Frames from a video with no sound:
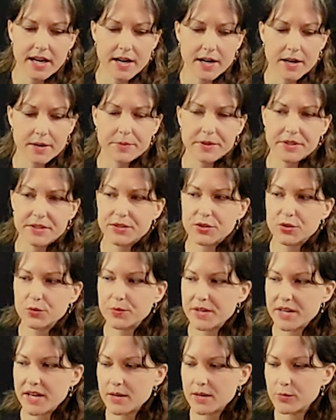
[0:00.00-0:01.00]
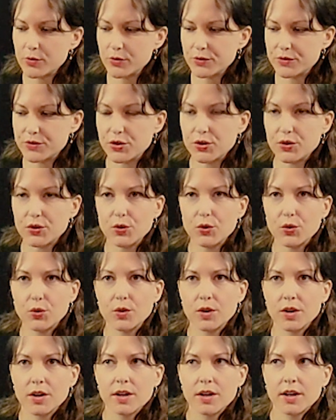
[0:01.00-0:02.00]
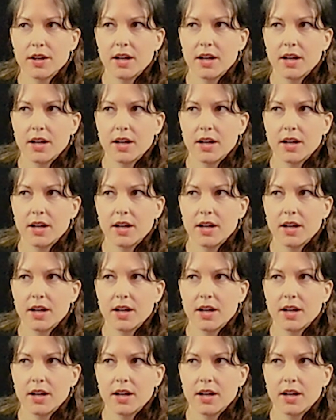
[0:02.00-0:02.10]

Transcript: But to be able to